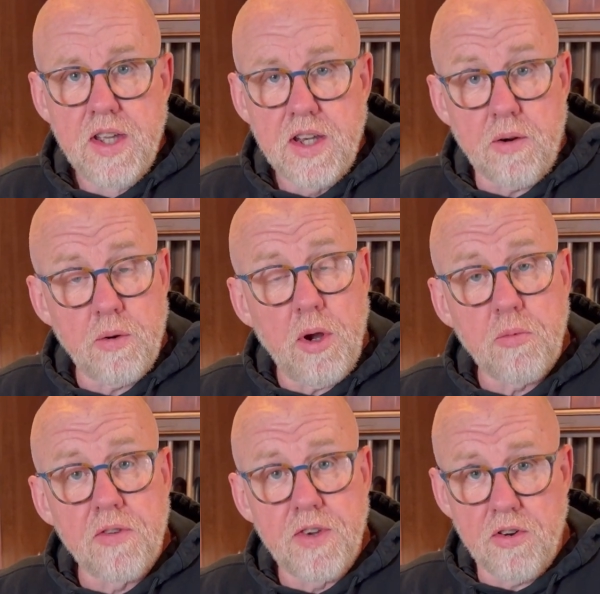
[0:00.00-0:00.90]
Now
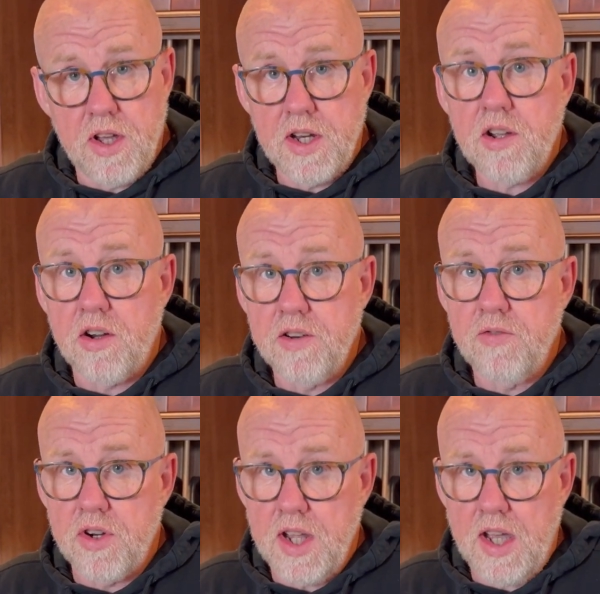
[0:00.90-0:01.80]
remember, if you're on a
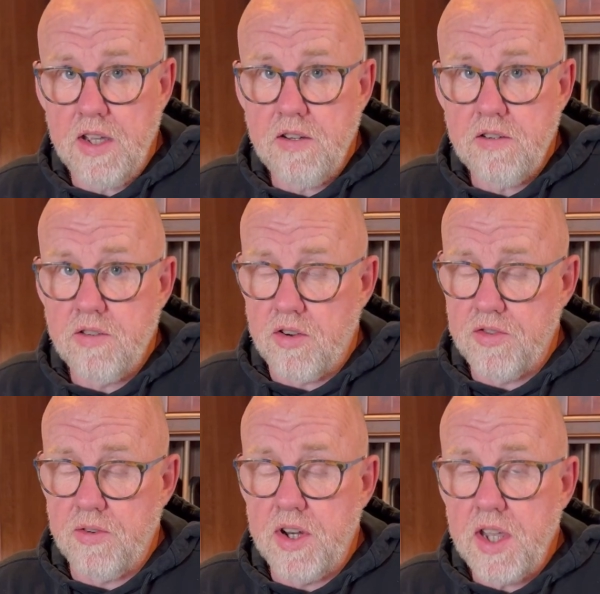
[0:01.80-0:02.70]
carnivore diet, you're
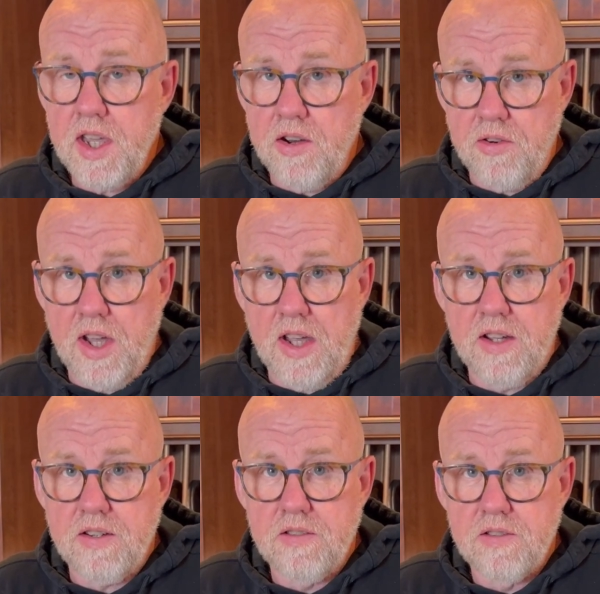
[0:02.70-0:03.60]
also on a keto diet.
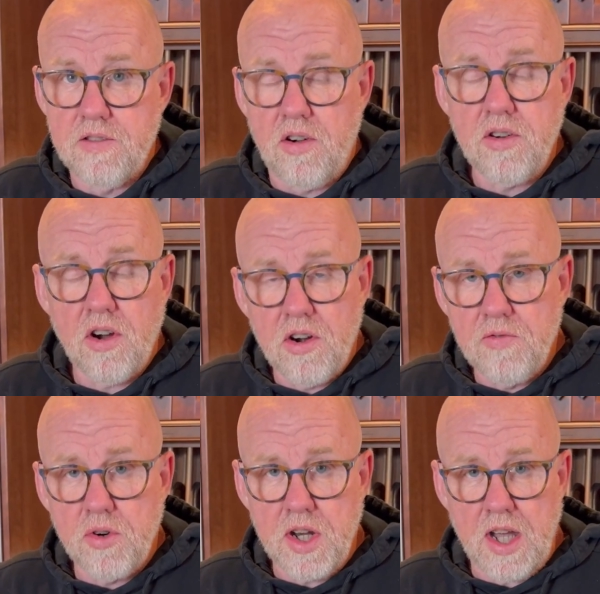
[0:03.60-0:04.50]
All
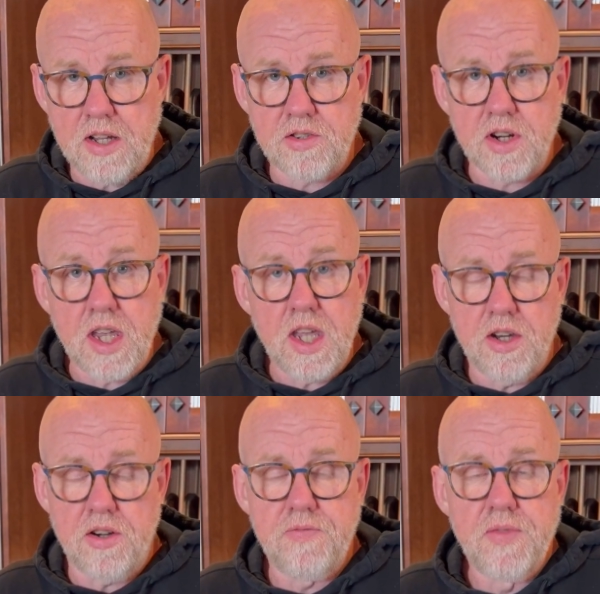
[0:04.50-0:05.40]
carnivore diets are keto.